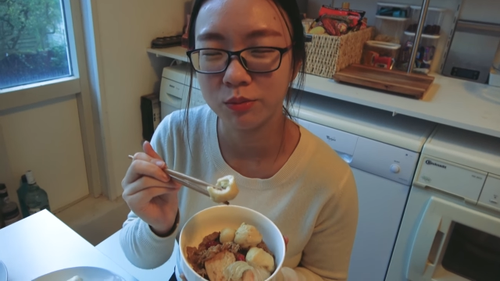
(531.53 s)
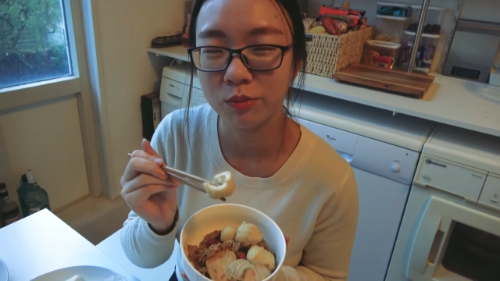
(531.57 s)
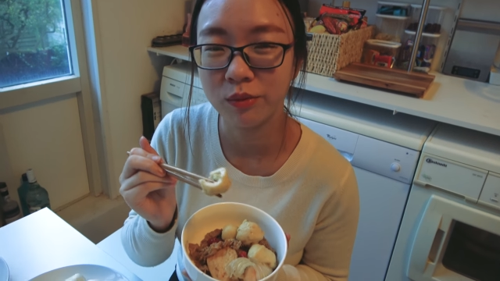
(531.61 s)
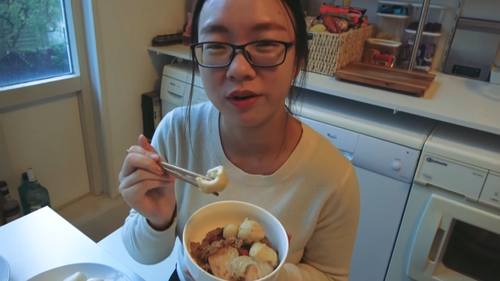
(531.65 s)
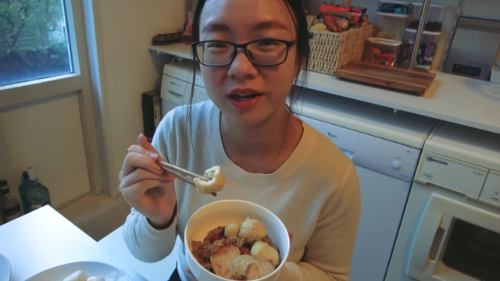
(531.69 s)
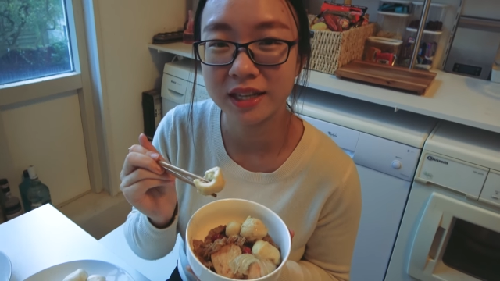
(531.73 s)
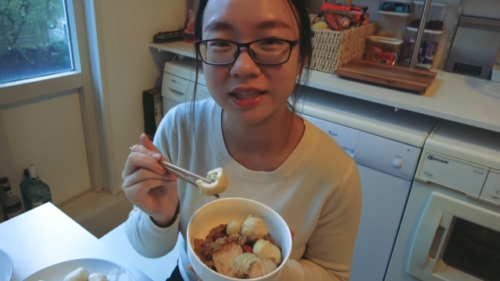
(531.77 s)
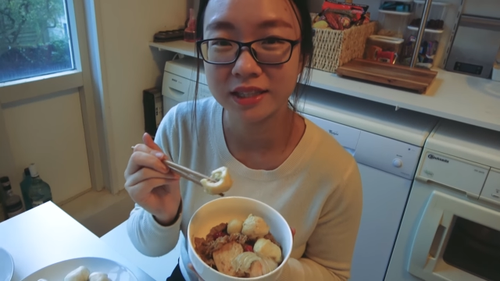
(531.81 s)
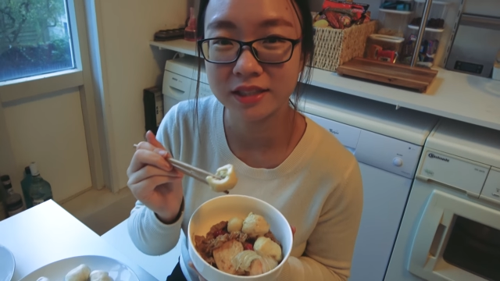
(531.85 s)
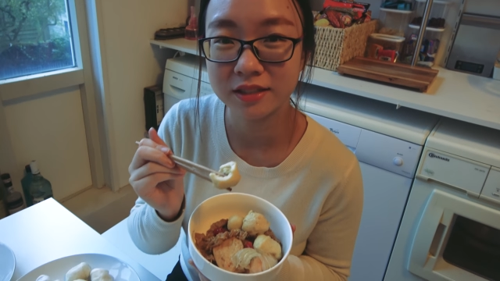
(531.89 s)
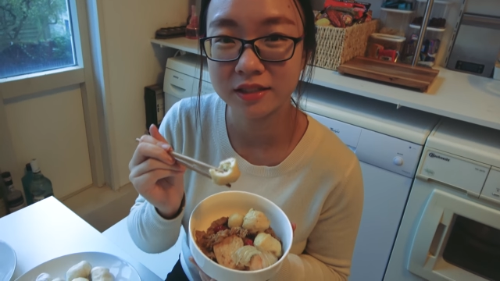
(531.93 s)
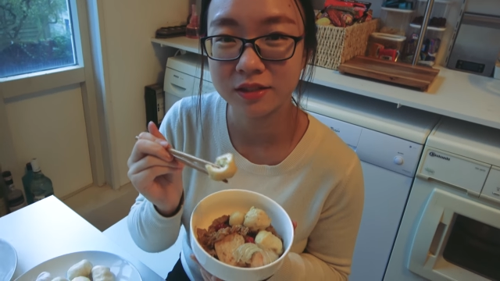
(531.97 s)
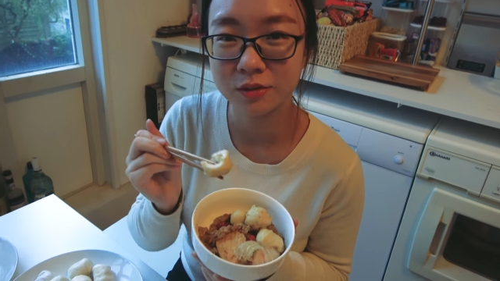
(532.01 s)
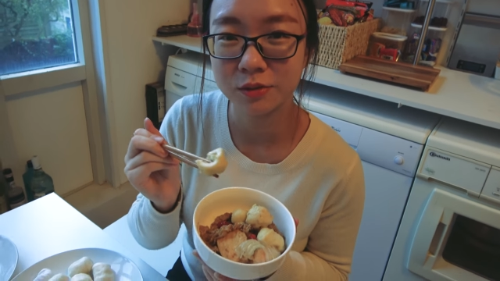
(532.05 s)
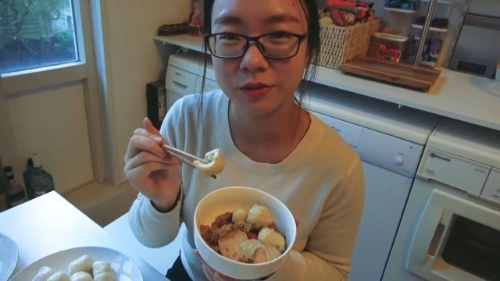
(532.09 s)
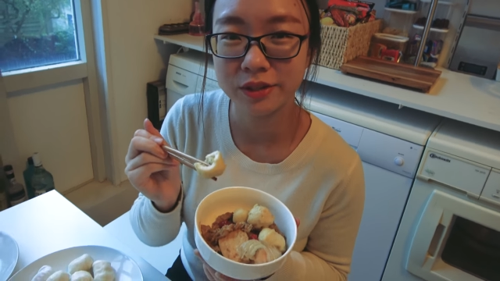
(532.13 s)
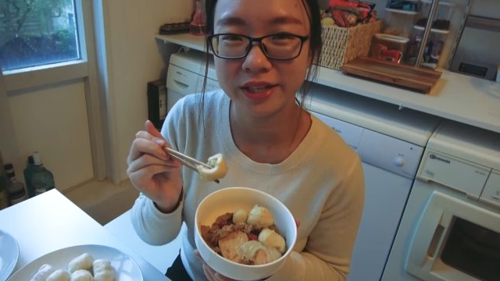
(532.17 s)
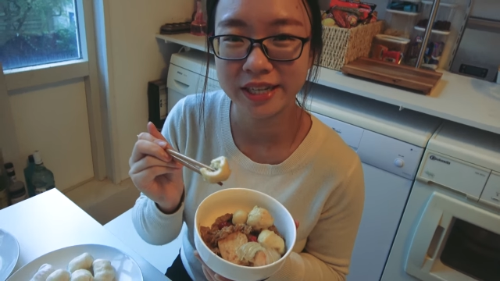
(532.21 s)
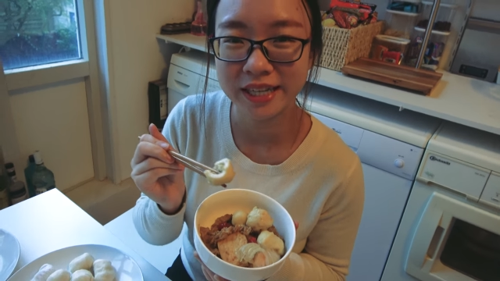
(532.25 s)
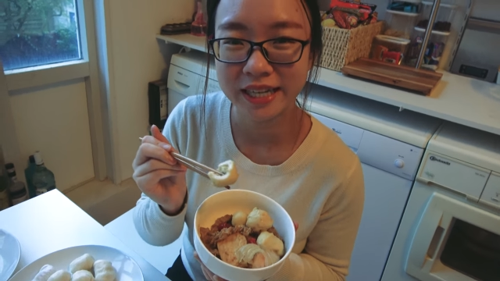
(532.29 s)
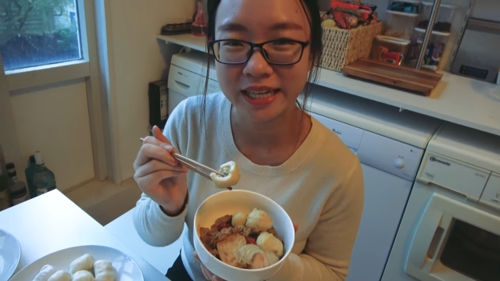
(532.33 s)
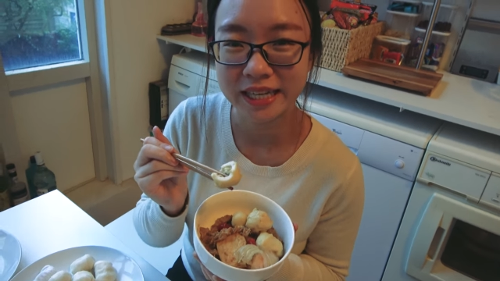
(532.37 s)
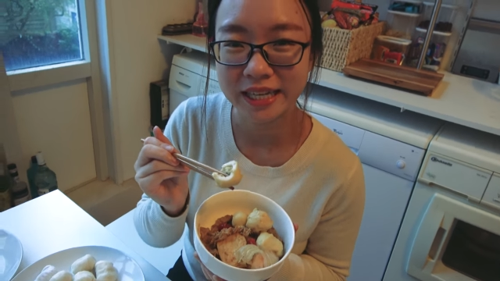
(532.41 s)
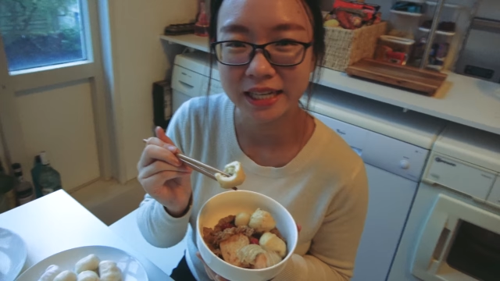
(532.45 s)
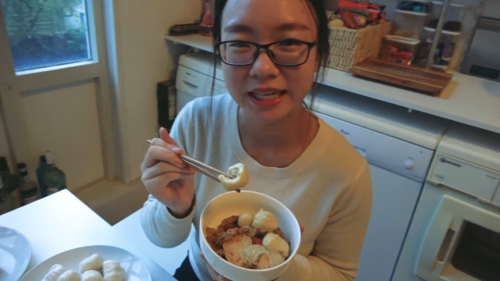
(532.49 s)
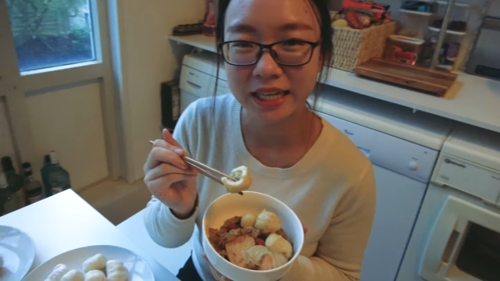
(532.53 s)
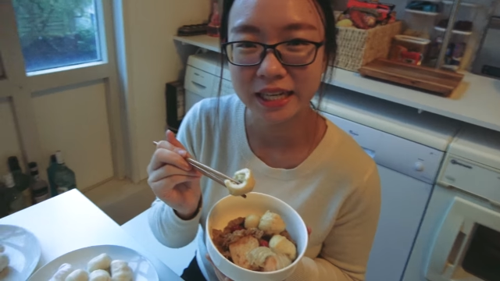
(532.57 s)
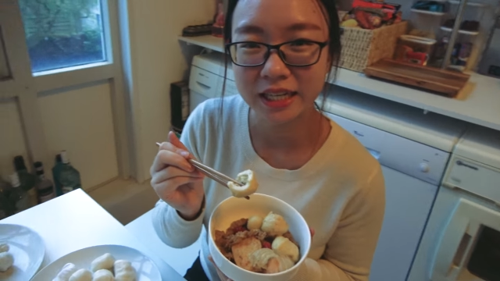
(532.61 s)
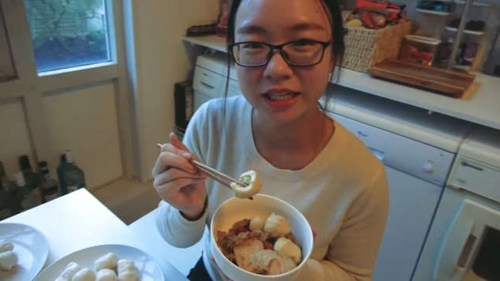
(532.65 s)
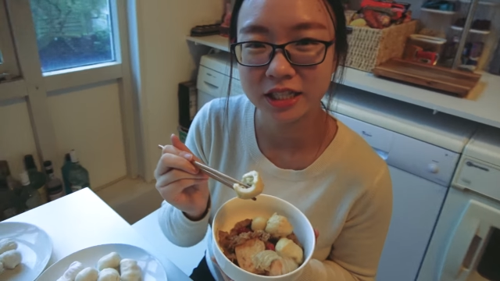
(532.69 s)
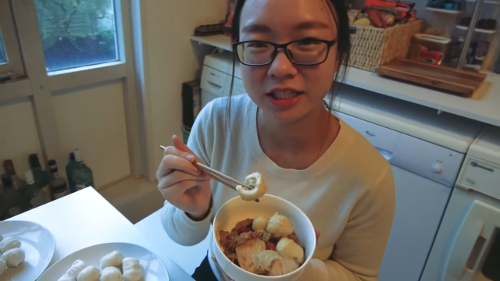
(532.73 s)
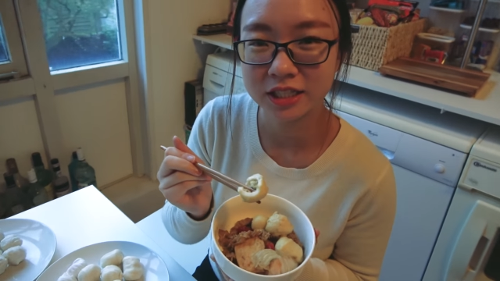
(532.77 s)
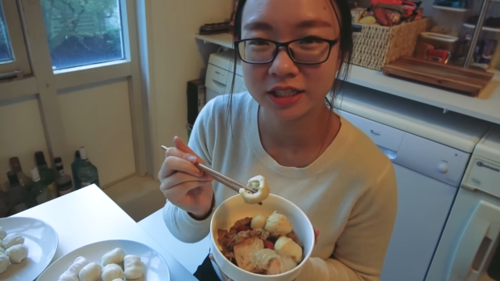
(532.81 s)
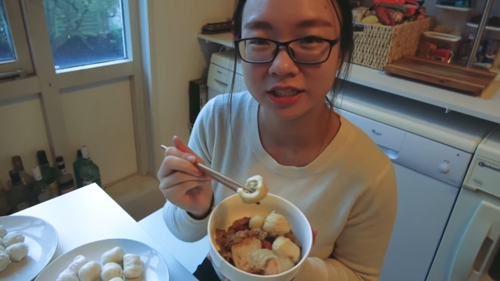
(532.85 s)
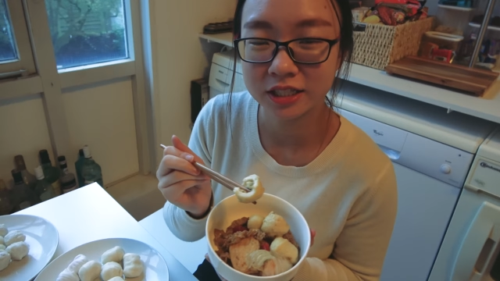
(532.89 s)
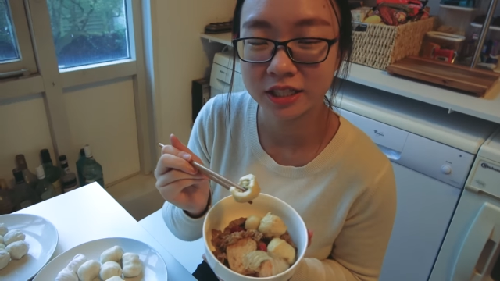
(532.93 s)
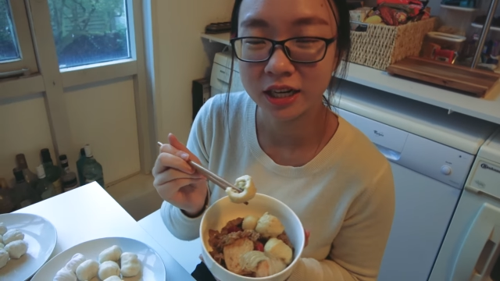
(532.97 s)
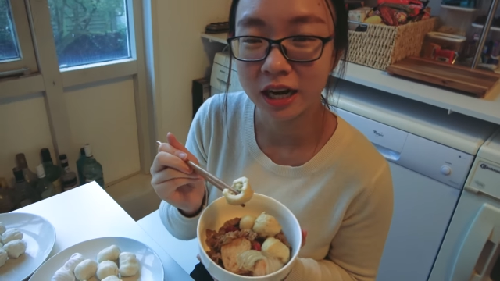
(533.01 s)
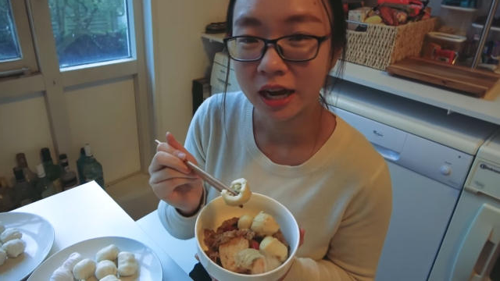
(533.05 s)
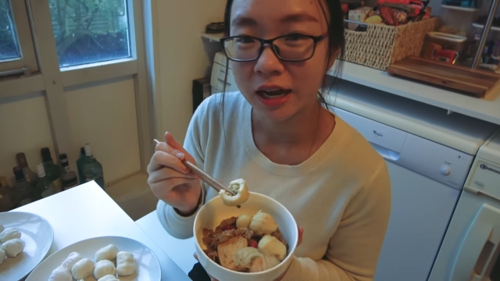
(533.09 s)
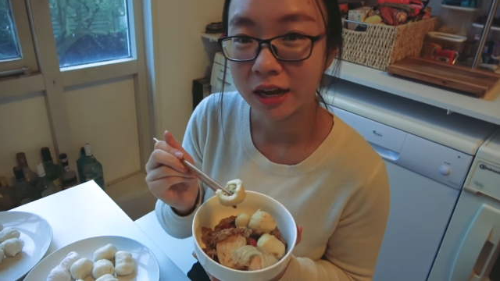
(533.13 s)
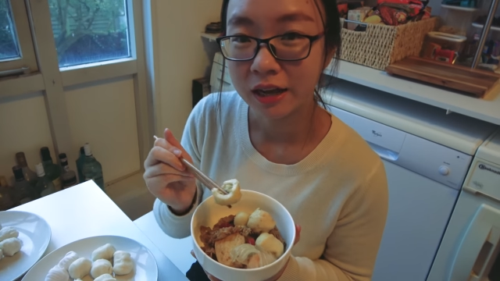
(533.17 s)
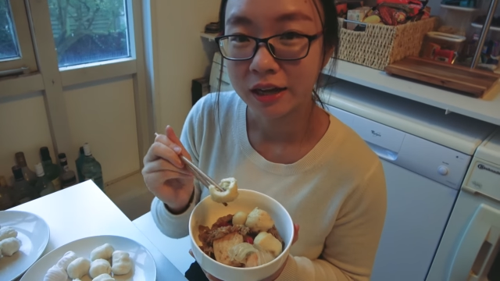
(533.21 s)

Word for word: watery-ish,